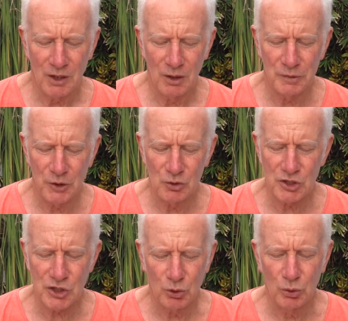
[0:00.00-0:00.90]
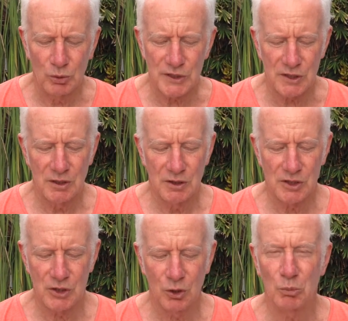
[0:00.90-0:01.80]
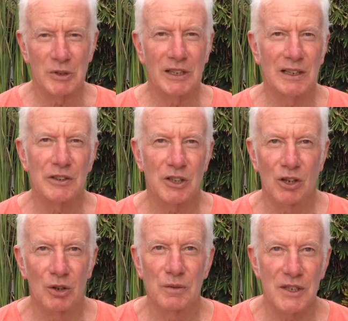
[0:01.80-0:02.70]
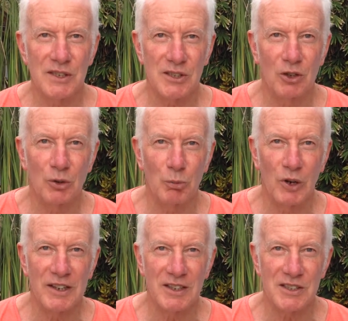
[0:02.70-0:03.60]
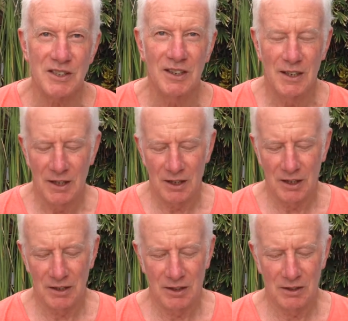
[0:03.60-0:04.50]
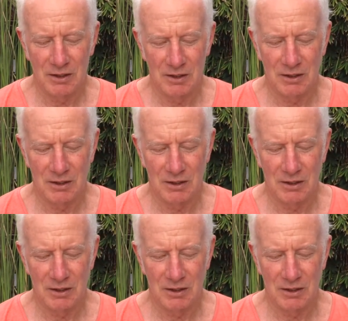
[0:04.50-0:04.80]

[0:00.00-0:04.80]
a few tools to help me let go of these old ways. And